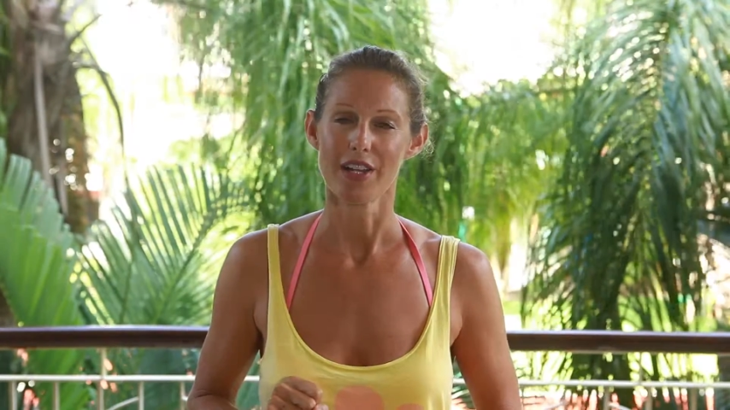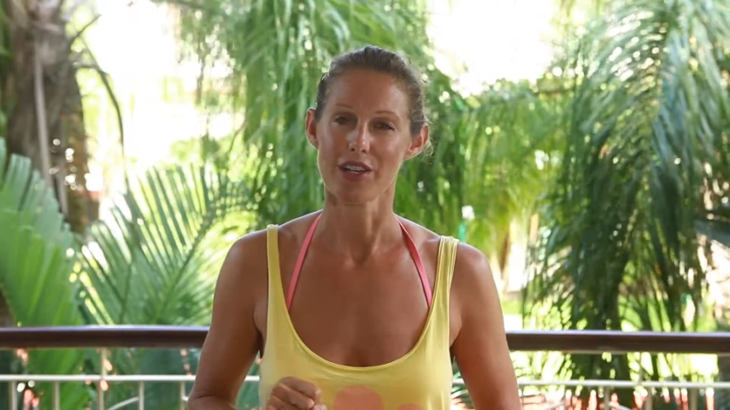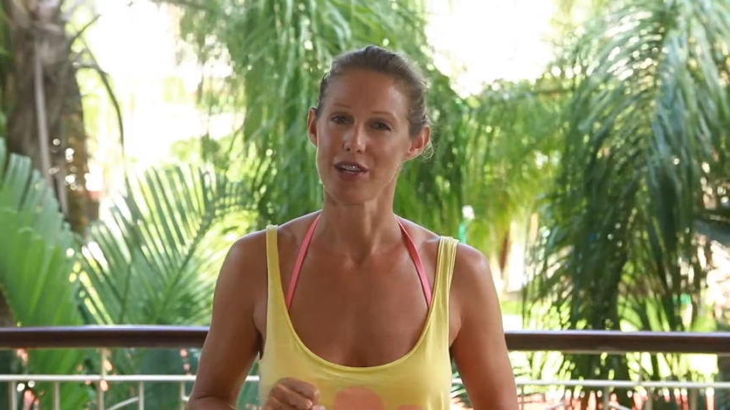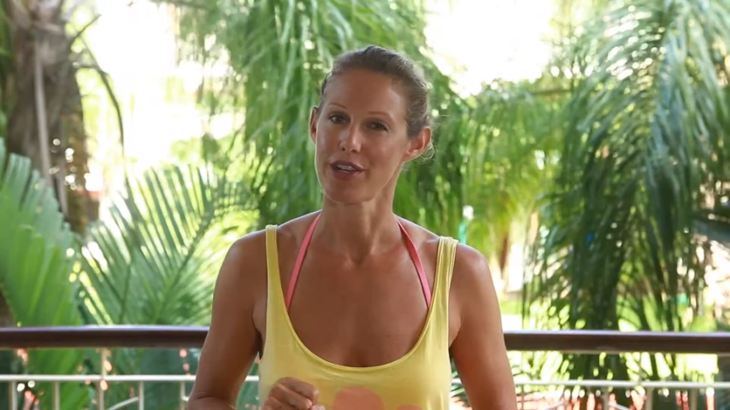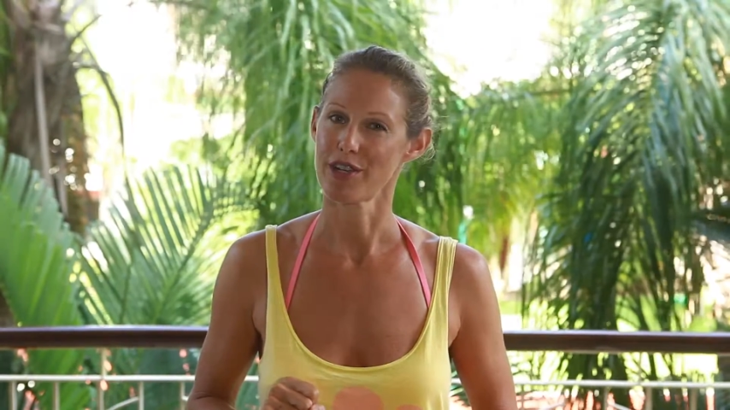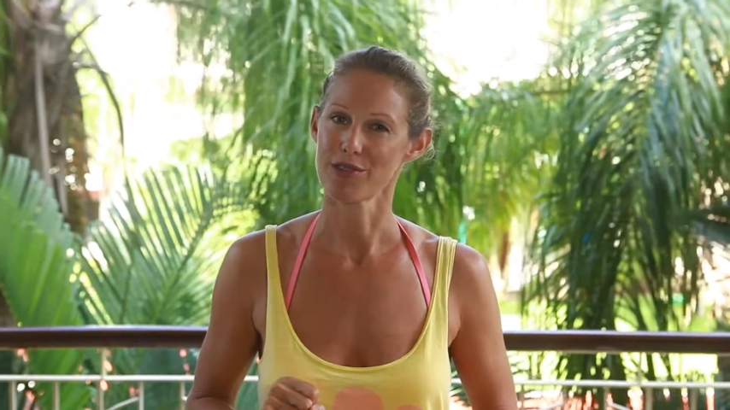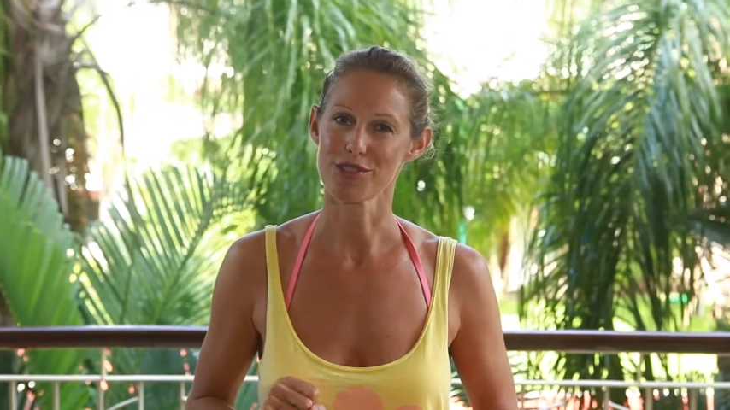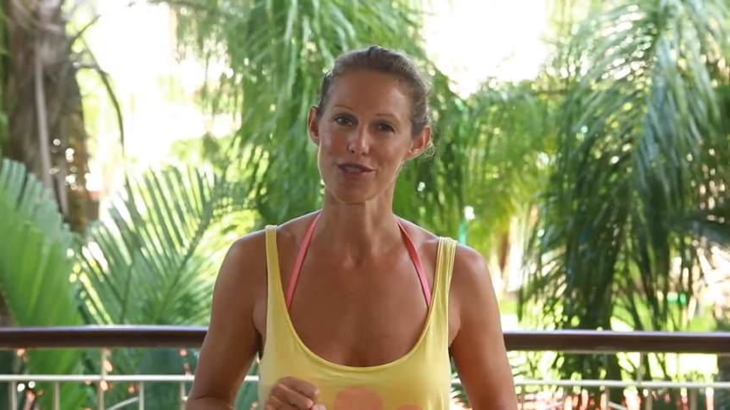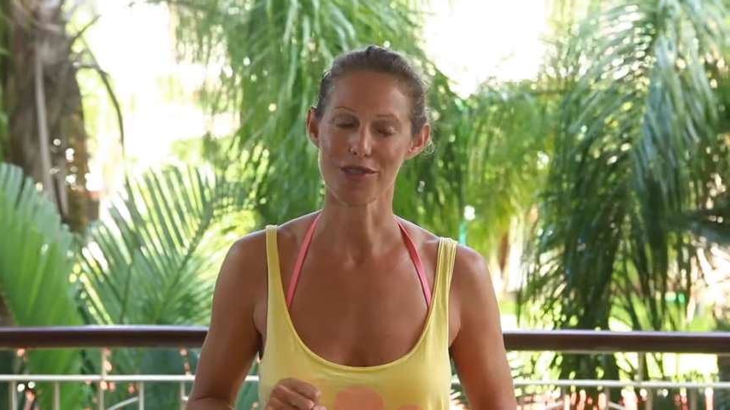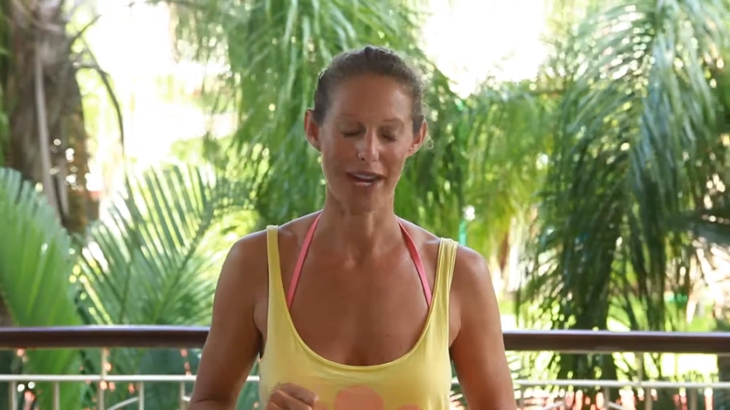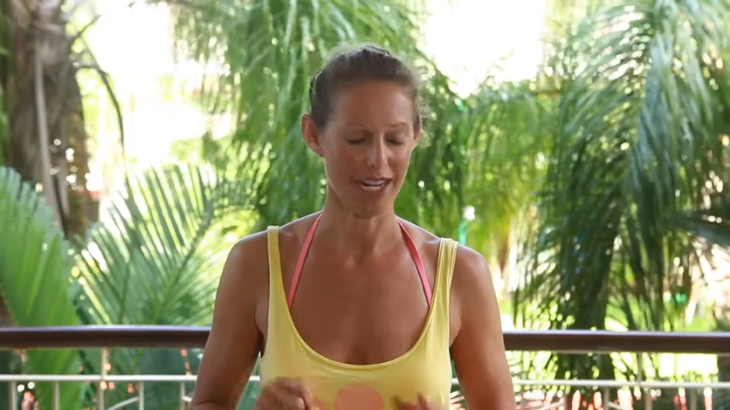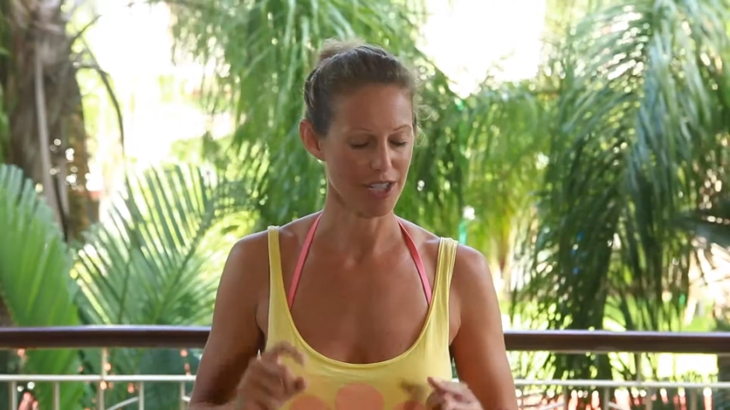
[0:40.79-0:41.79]
You're going to go
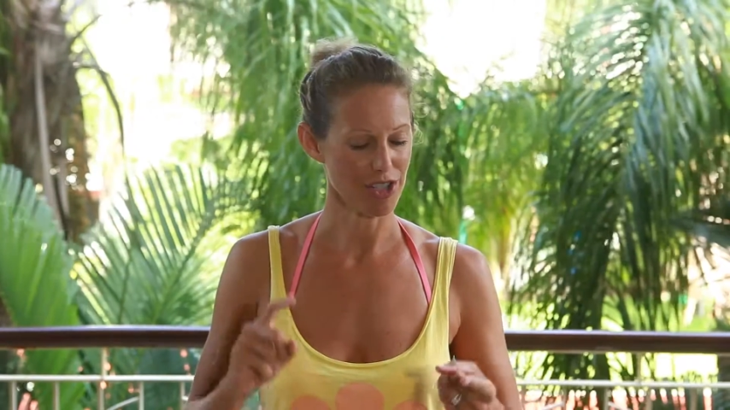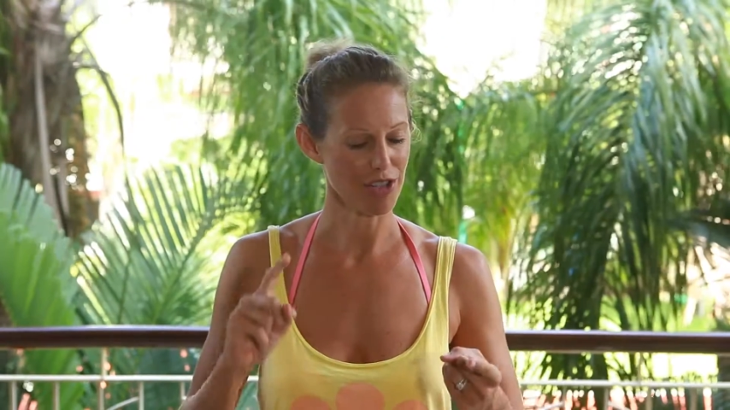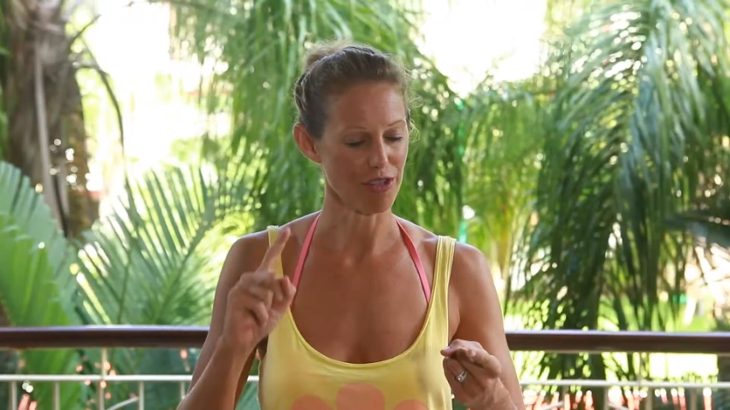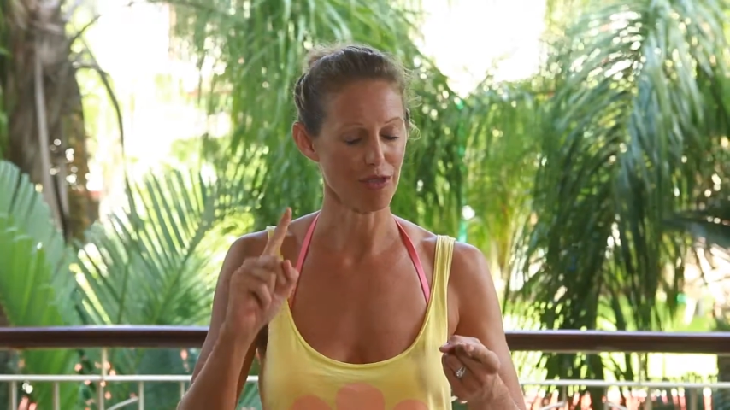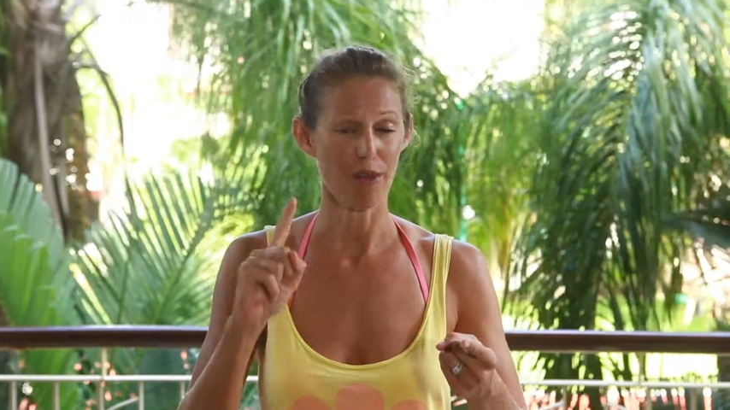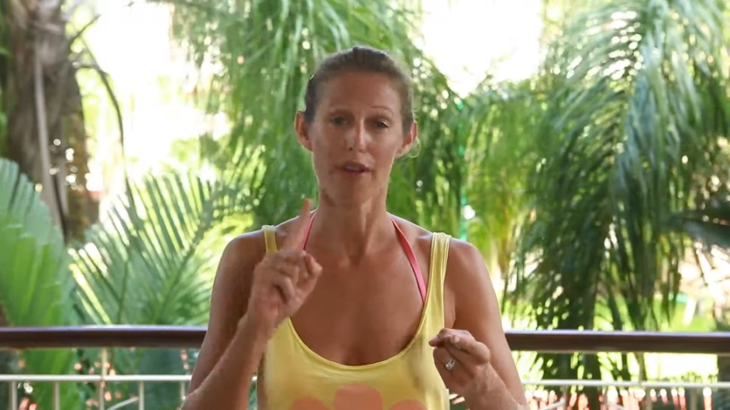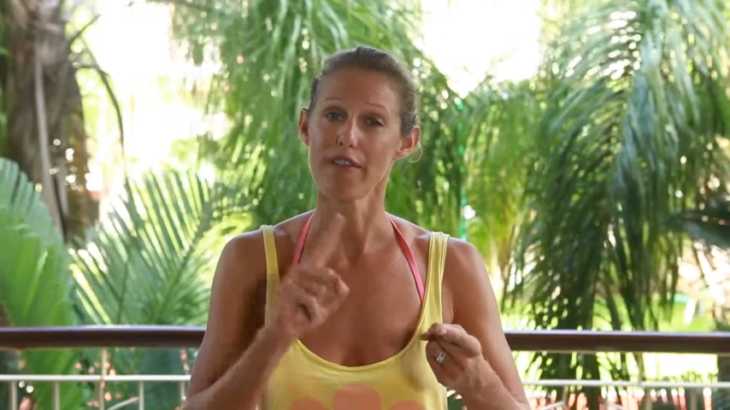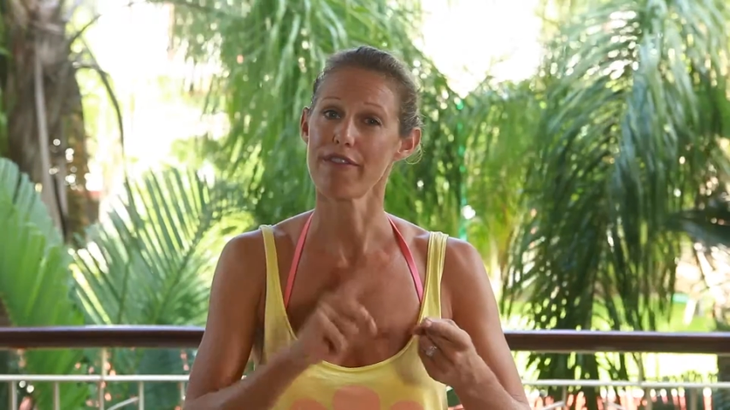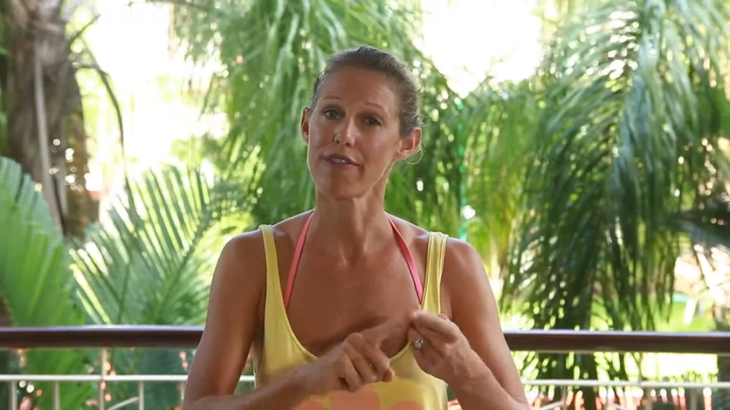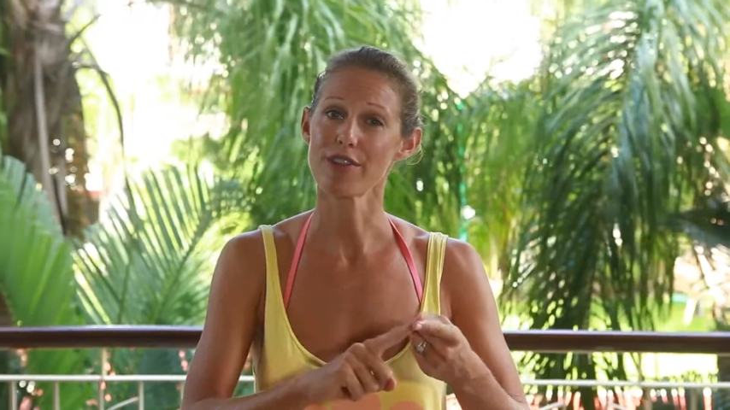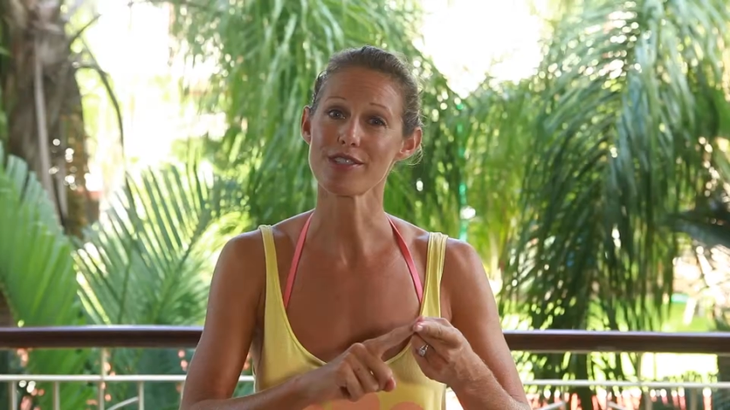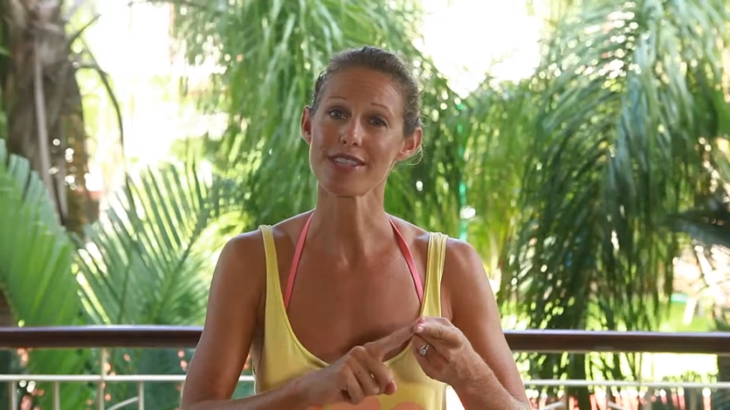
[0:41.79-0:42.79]
straight into
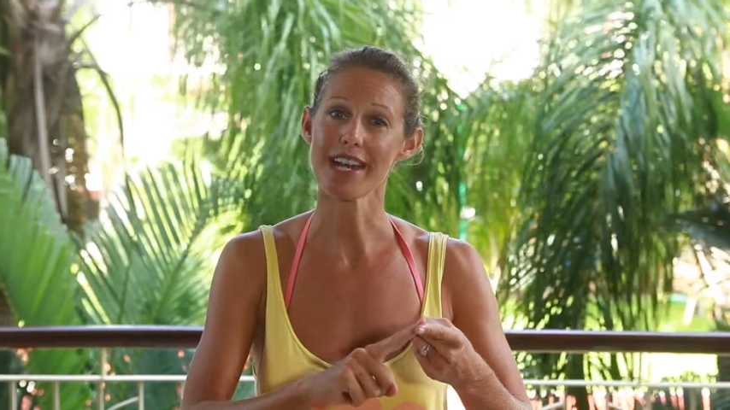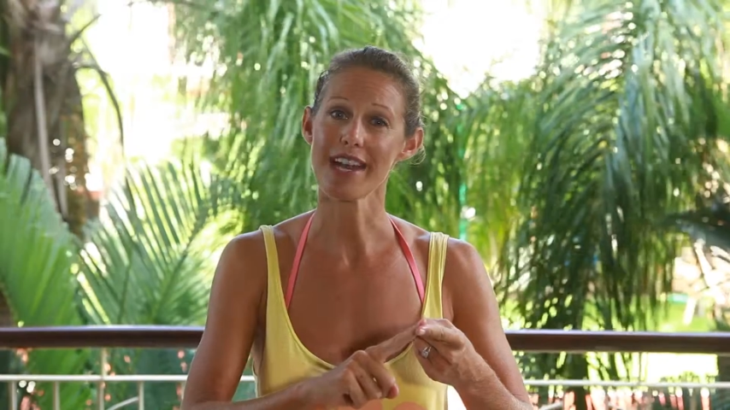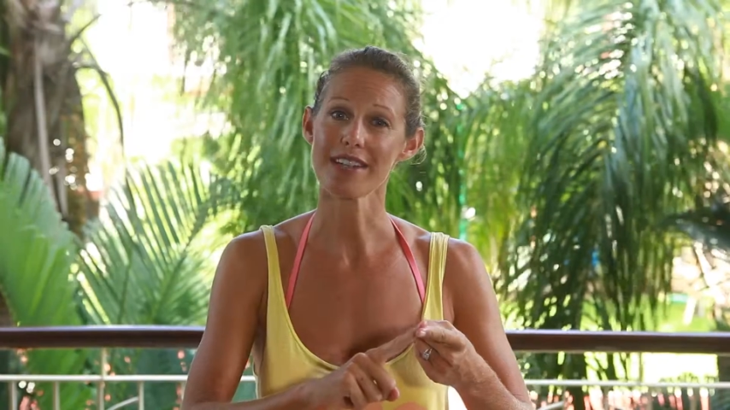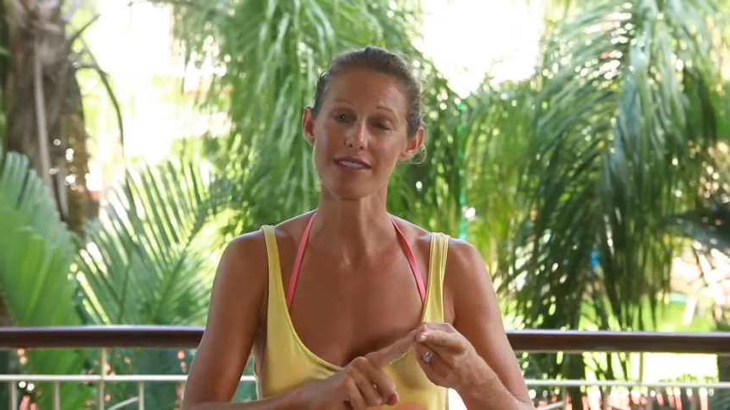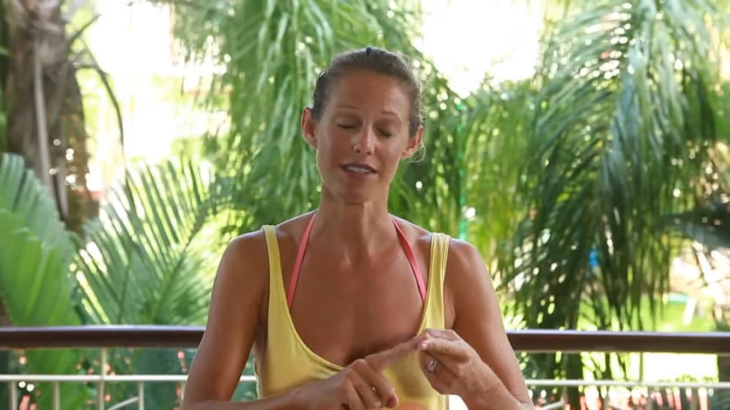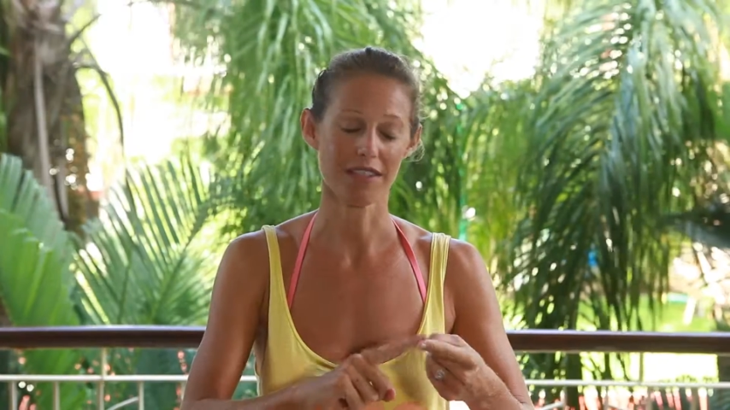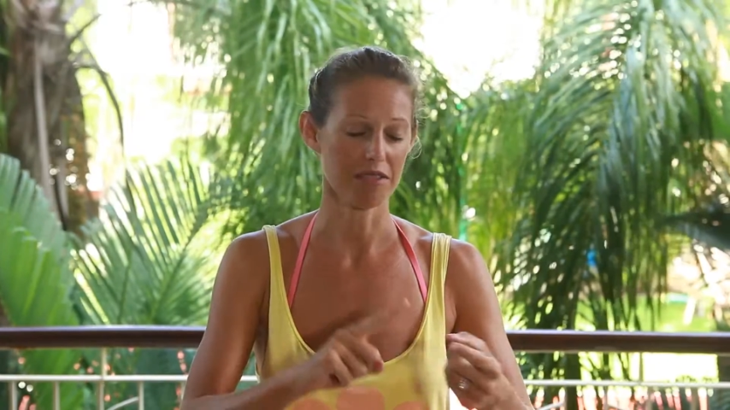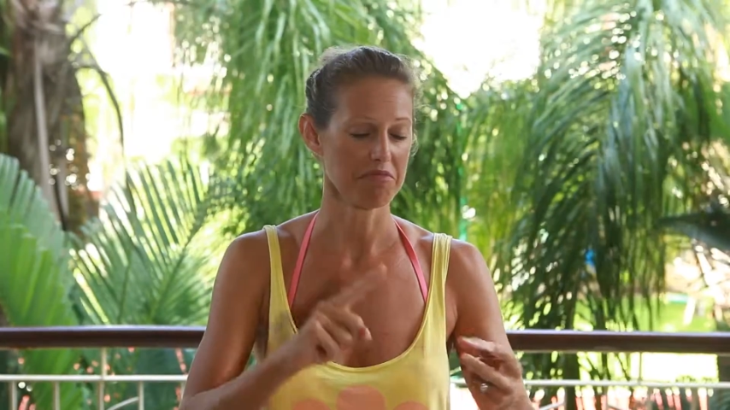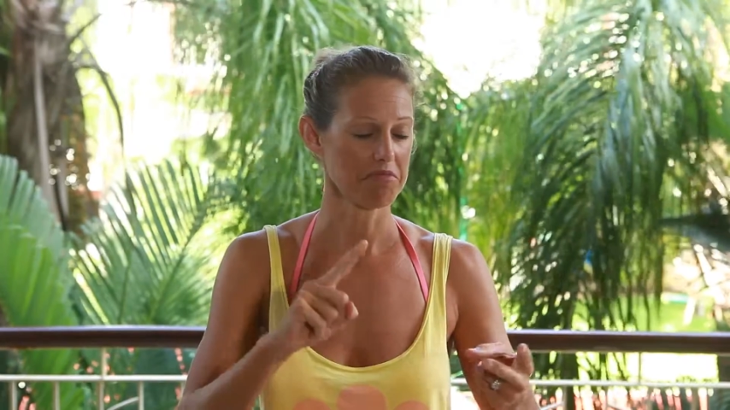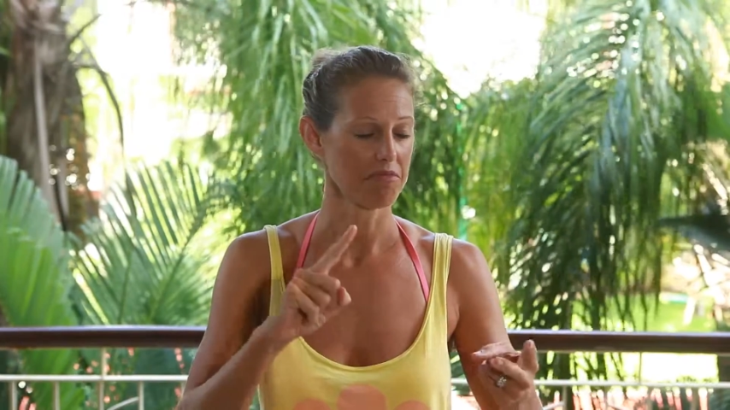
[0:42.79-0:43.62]
first dance,